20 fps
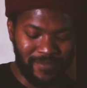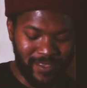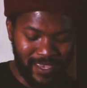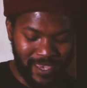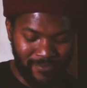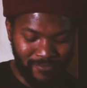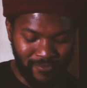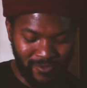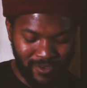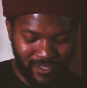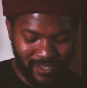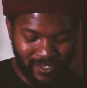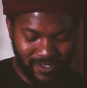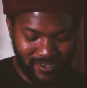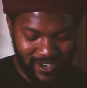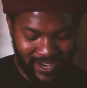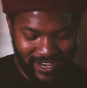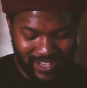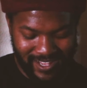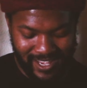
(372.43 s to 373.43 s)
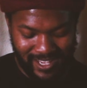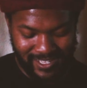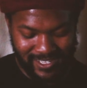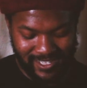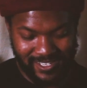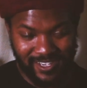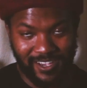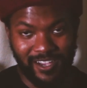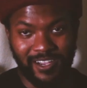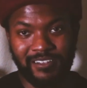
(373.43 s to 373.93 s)
I'm really trying not to
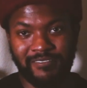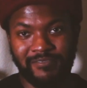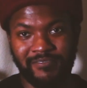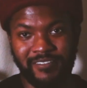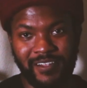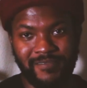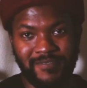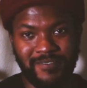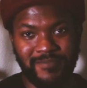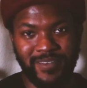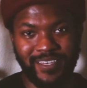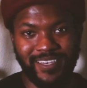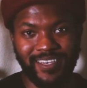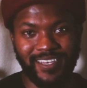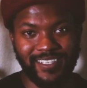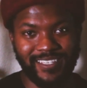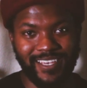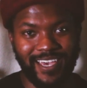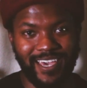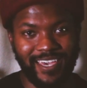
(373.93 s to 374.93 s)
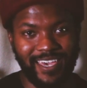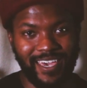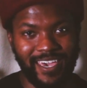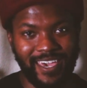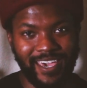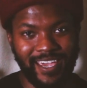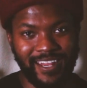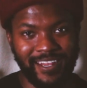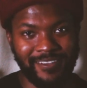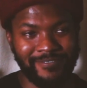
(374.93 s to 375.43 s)
talk forever because I
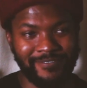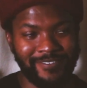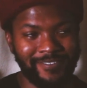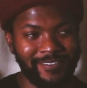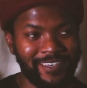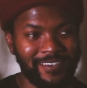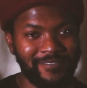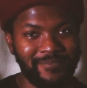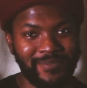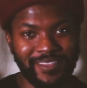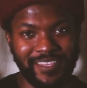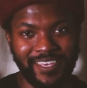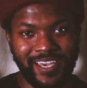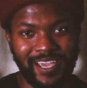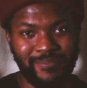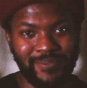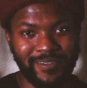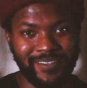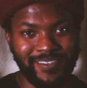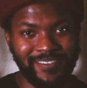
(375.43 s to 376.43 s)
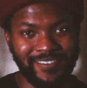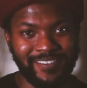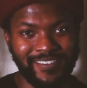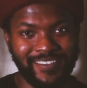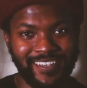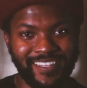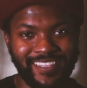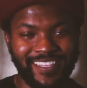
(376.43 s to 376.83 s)
can if you give me the opportunity.